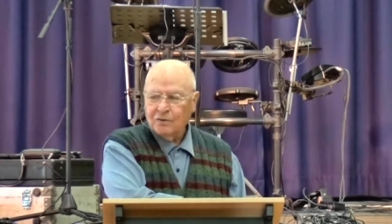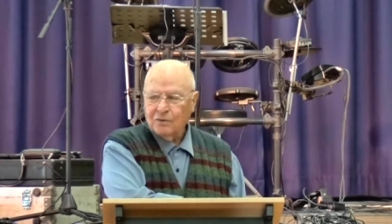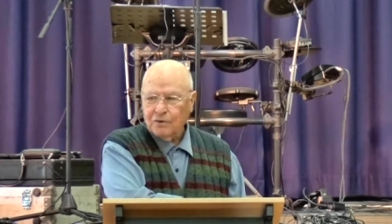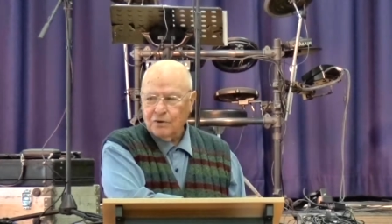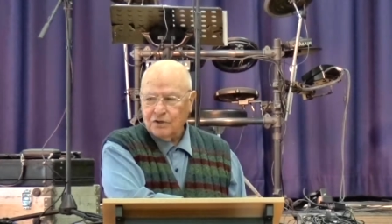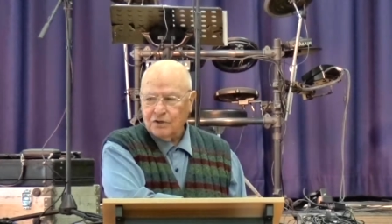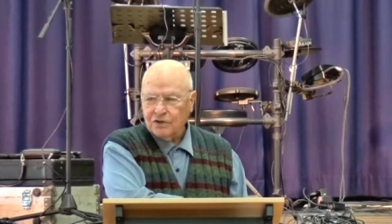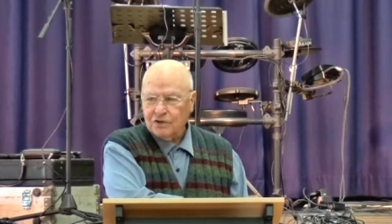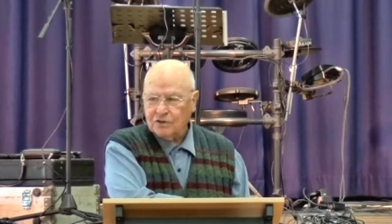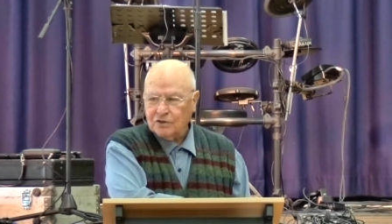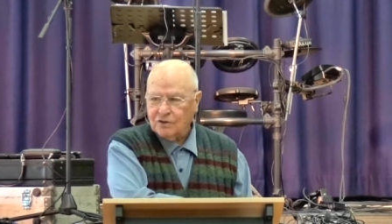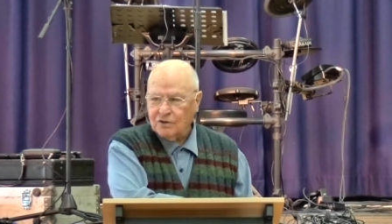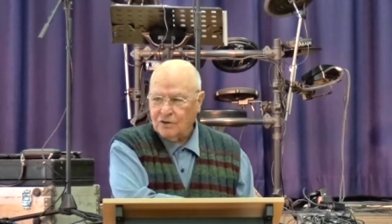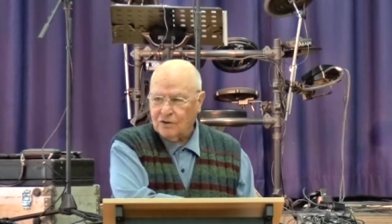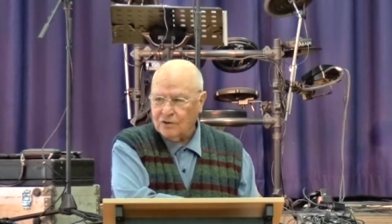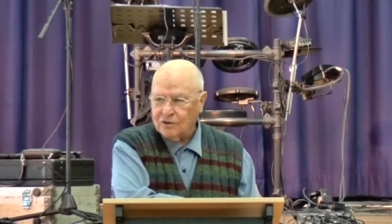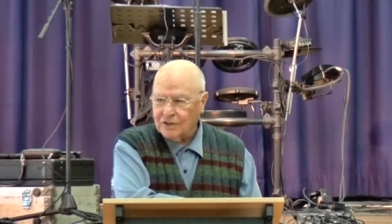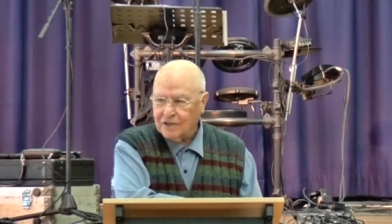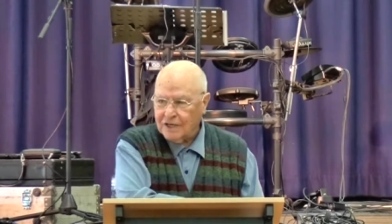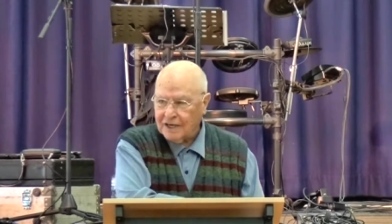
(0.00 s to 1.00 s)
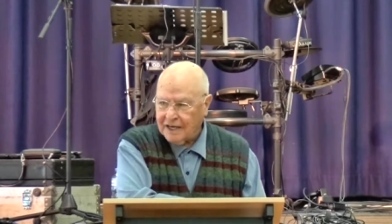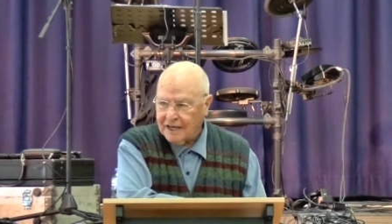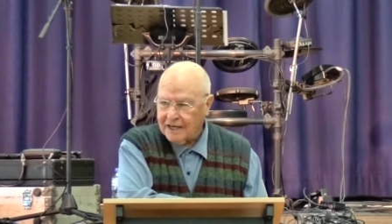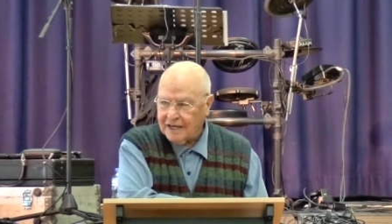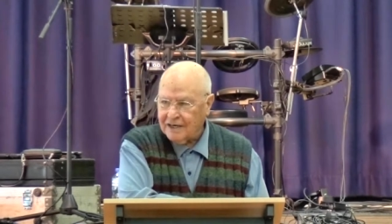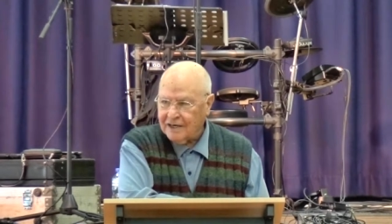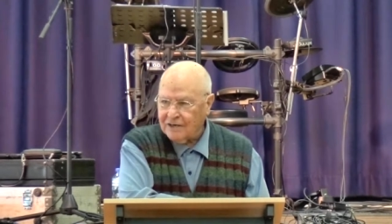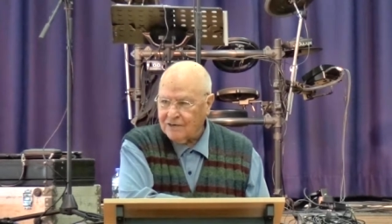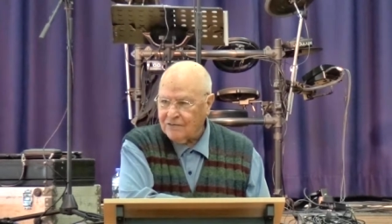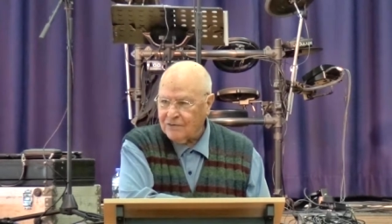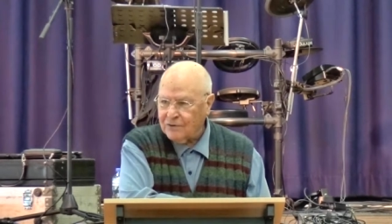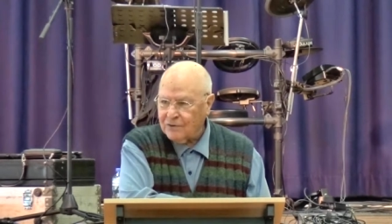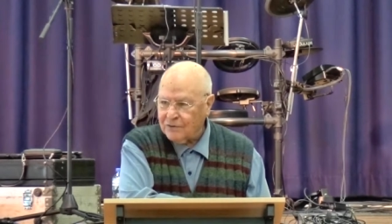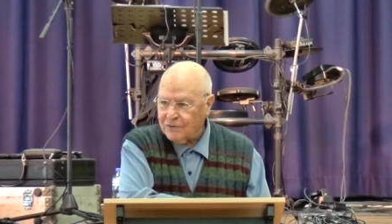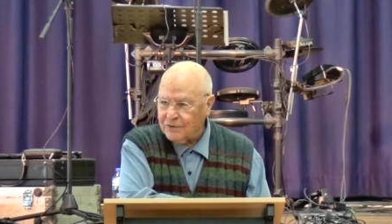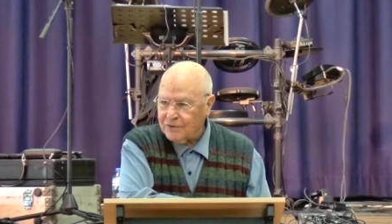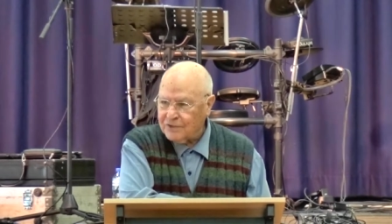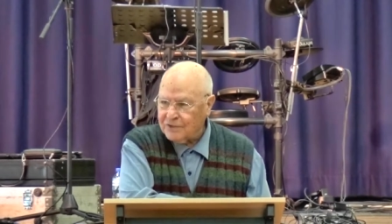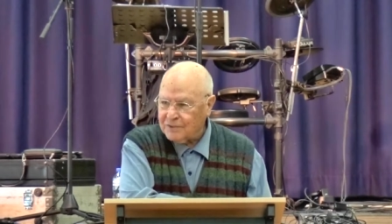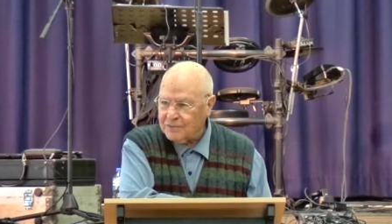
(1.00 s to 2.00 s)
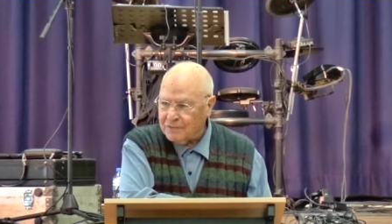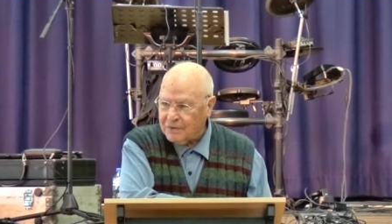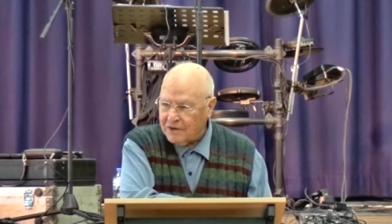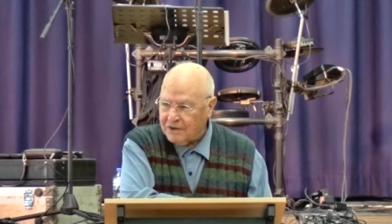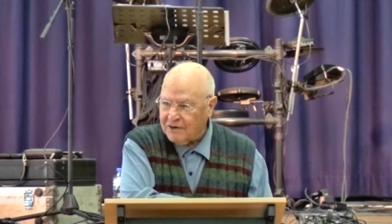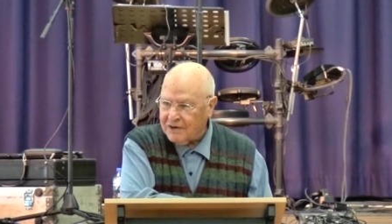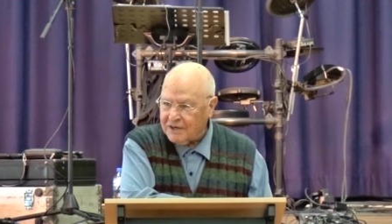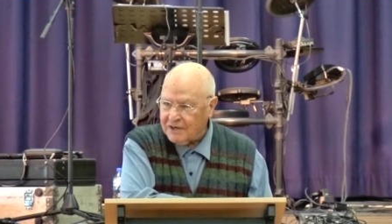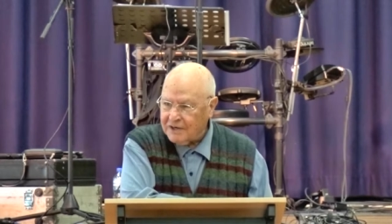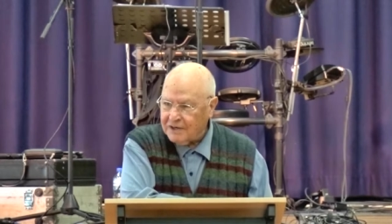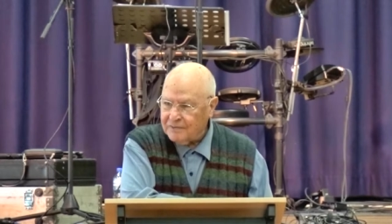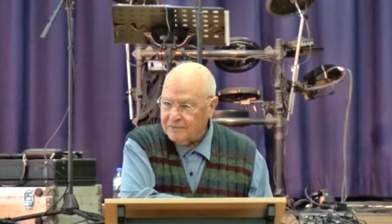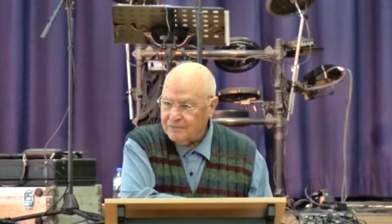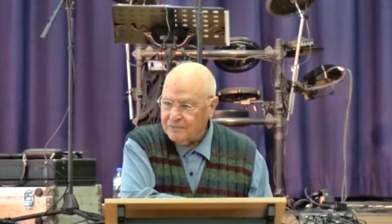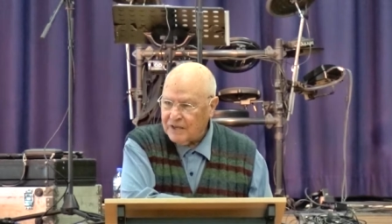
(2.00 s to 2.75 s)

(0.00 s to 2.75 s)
which is called the land of the Holy Spirit.